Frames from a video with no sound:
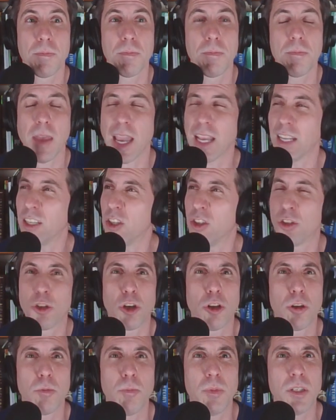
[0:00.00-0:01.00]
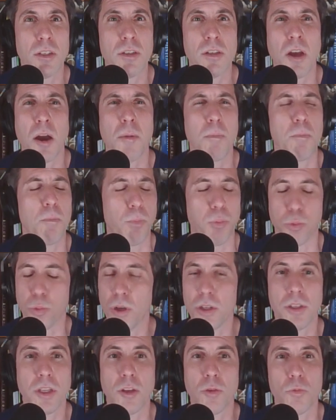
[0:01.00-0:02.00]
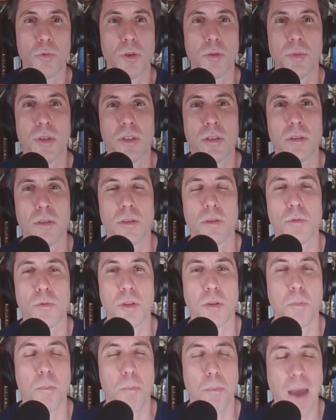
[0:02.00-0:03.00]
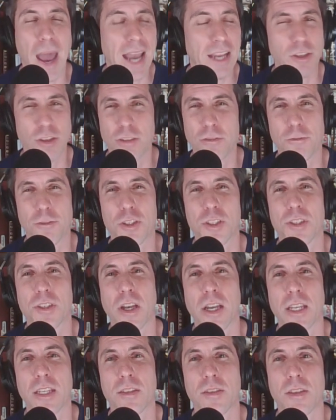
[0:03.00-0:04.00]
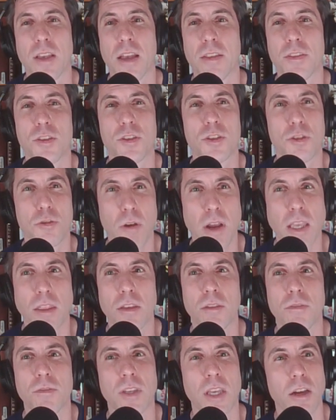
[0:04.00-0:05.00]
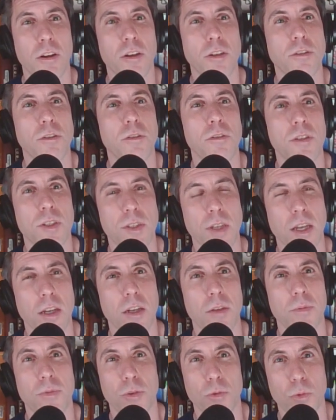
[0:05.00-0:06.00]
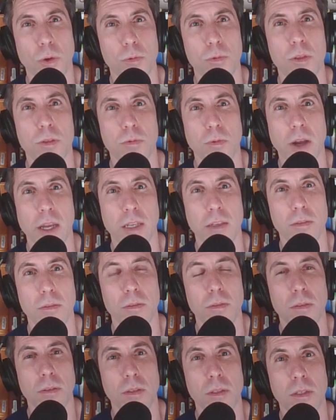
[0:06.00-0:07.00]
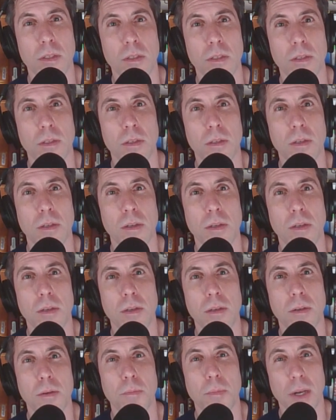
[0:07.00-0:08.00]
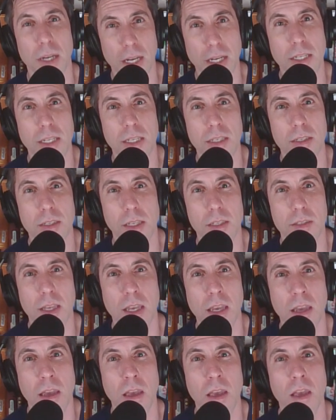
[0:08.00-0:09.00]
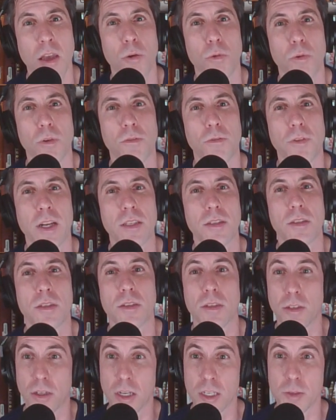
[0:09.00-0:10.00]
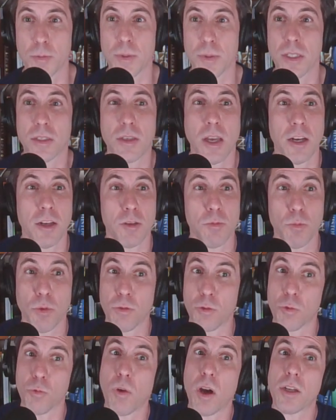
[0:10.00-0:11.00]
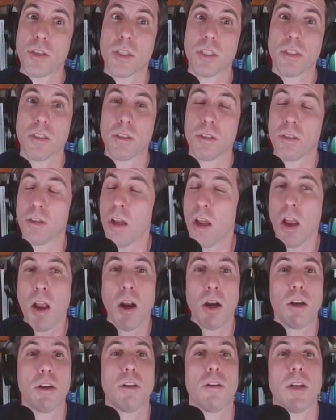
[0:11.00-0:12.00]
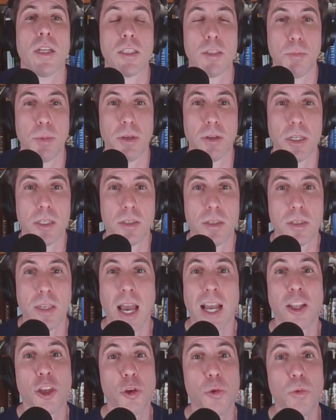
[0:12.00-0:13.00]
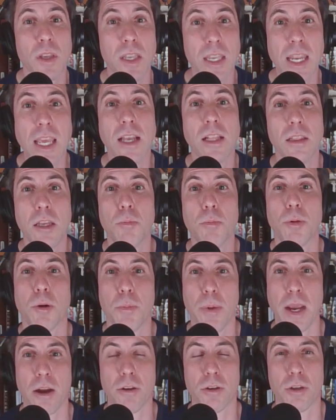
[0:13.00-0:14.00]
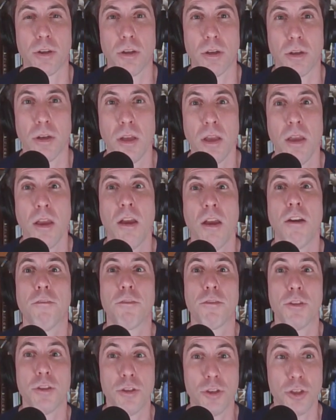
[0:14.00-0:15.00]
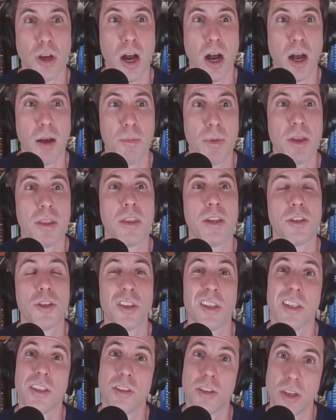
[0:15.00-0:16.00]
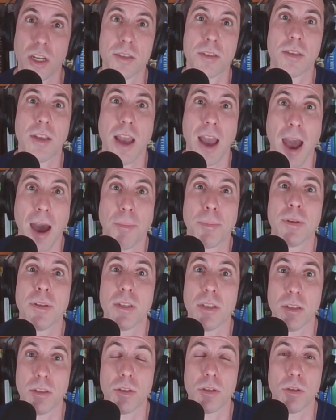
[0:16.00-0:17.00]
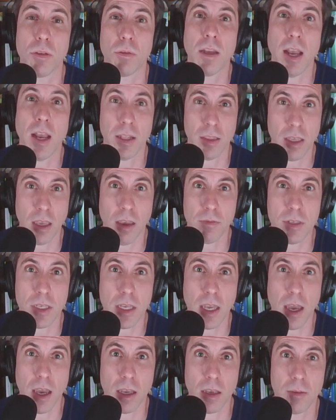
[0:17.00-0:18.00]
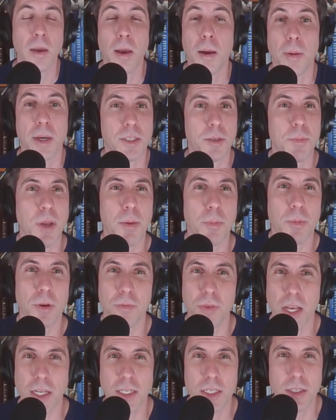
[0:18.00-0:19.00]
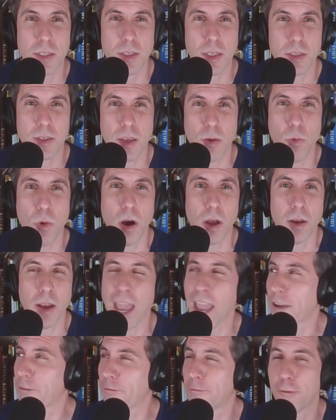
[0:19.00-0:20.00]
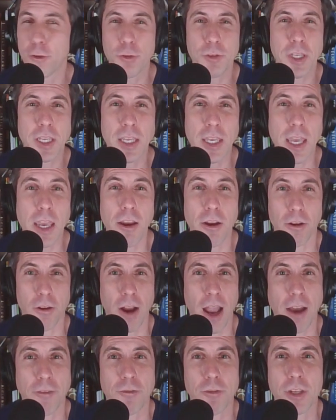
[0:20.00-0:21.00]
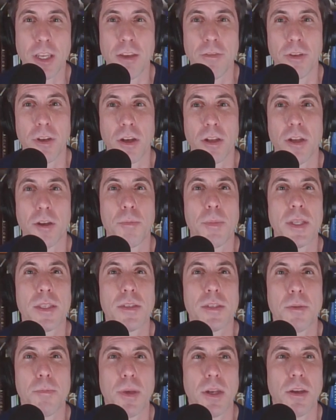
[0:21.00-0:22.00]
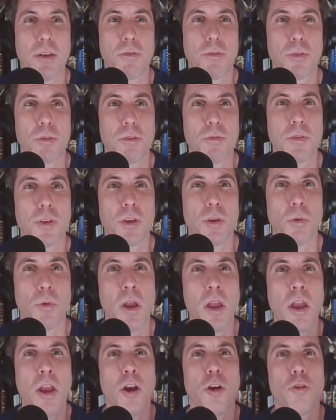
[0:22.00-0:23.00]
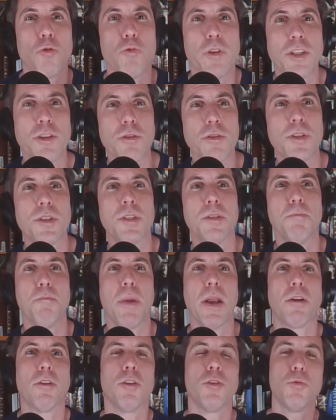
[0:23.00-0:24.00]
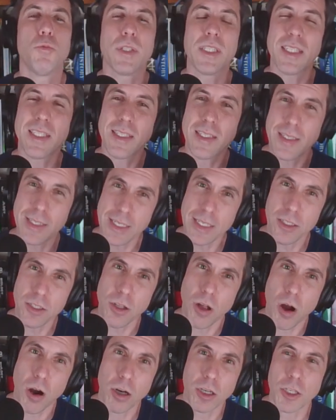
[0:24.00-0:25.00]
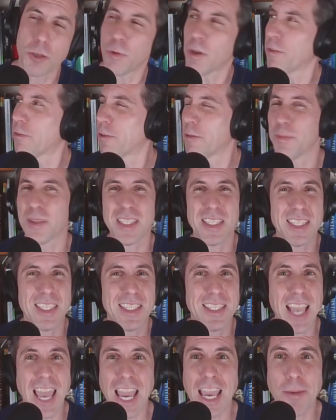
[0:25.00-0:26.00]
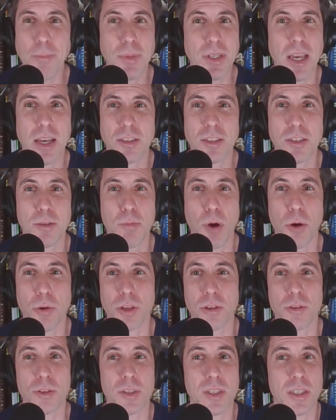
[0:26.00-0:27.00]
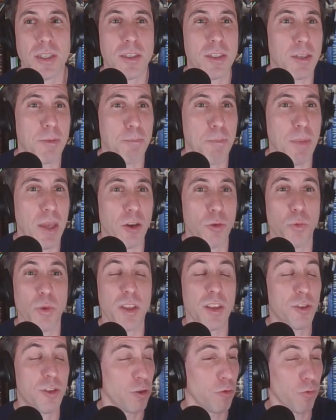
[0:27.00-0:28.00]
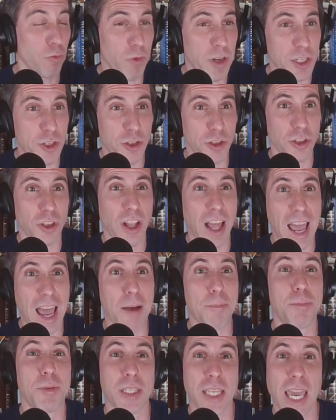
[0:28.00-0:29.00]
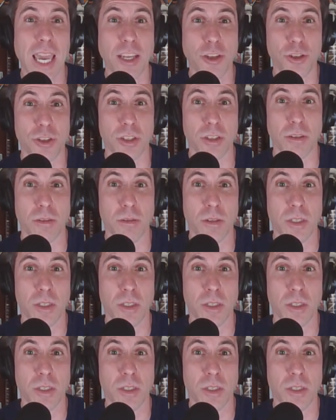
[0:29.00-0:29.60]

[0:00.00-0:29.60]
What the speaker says: A determined, brilliant woman with a passion for science and the strength of character to stand up for what was right. By 1960, when Frances and her husband decided to move to Washington, her experiences had uniquely prepared her for the job that she just happened into at the FDA. By September of 1961, a full year after Kean had been submitted for review, Richardson Merrill was still arguing from the same testimonials it had submitted with its original application,